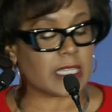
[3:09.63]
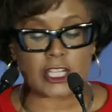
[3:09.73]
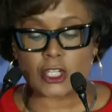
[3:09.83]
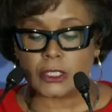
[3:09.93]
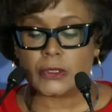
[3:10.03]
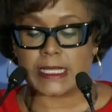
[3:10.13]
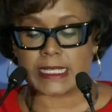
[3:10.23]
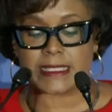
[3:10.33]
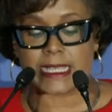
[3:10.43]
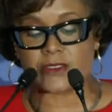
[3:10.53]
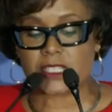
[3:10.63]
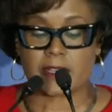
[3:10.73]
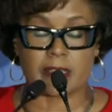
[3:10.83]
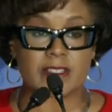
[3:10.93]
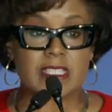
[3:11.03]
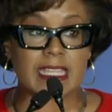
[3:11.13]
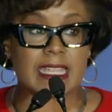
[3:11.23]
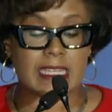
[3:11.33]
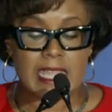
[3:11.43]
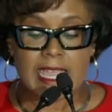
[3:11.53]
including Secretary of
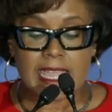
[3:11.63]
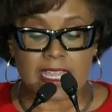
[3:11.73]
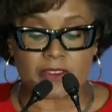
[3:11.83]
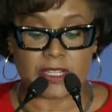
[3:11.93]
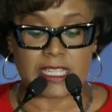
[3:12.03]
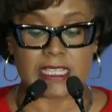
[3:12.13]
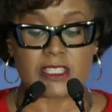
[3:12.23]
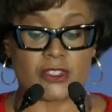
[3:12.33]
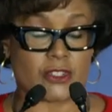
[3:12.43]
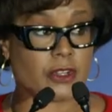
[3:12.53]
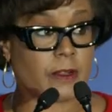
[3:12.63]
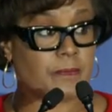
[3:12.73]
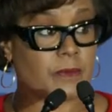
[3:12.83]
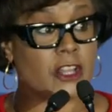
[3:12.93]
State Henry Kissinger,